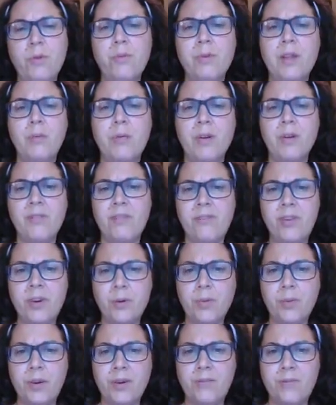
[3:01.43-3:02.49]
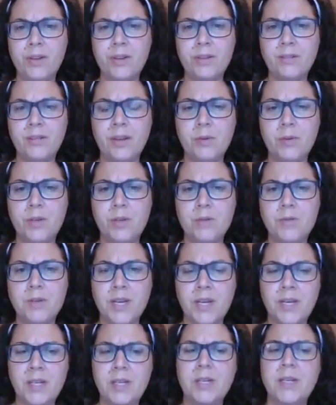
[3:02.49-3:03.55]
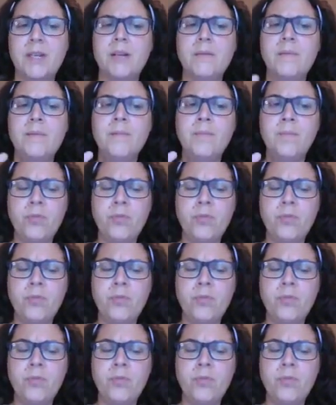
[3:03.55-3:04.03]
really want to feel what it feels like when you tighten it,